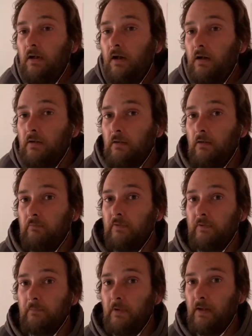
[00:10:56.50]
I can't
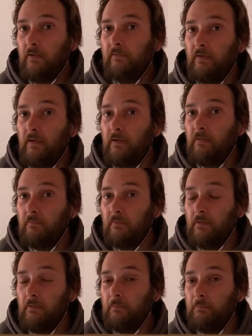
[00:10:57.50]
read the messages,
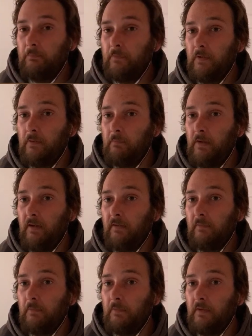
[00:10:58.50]
so just message
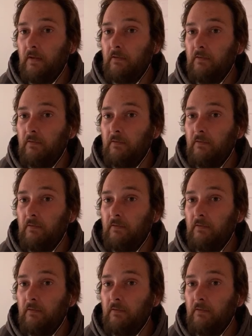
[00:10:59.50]
me and say